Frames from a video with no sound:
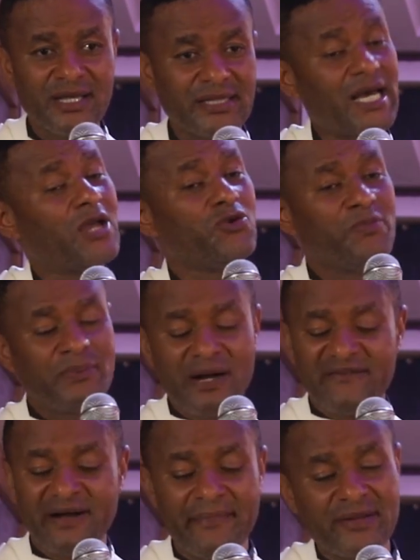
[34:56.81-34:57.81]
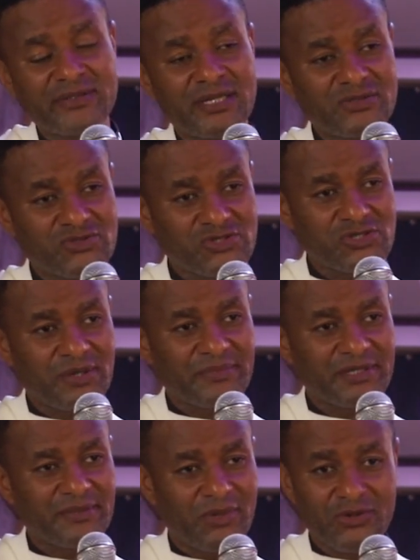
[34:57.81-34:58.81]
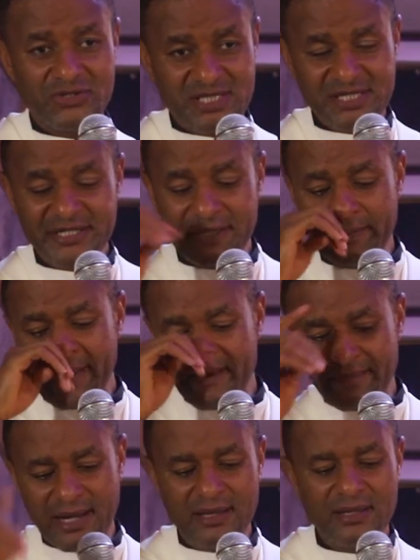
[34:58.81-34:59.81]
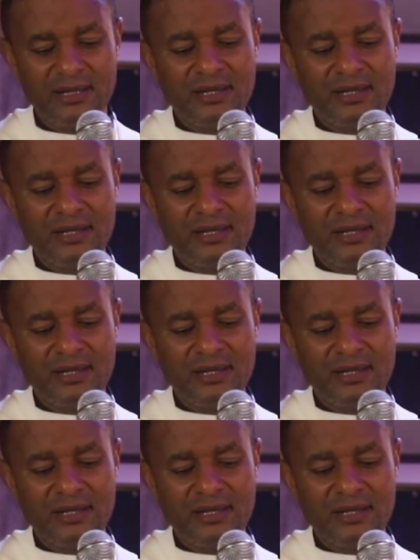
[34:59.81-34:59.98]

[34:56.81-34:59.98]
Now you have amounted to something, but you still remember.